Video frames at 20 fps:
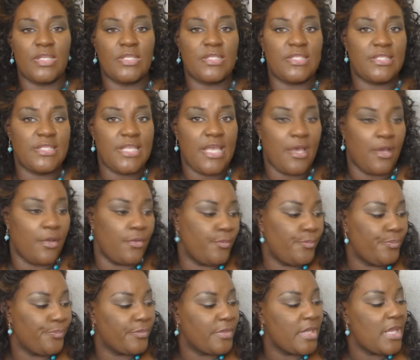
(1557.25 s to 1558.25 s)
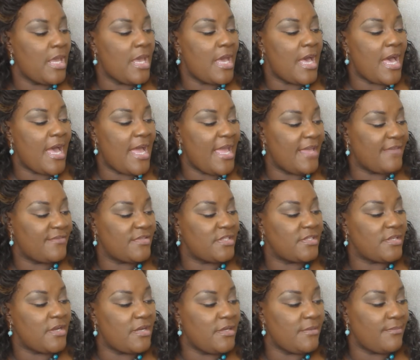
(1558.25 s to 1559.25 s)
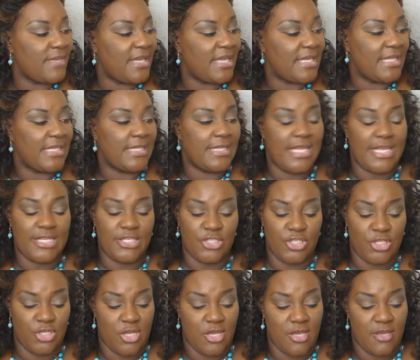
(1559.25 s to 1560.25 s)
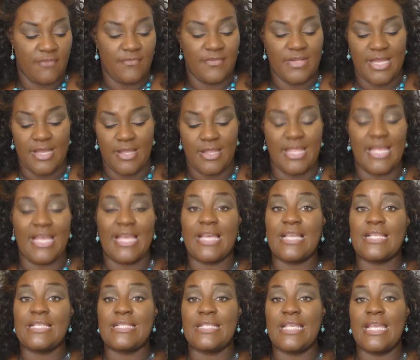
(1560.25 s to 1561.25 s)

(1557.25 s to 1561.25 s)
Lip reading: So I have started my collection off. Now, like I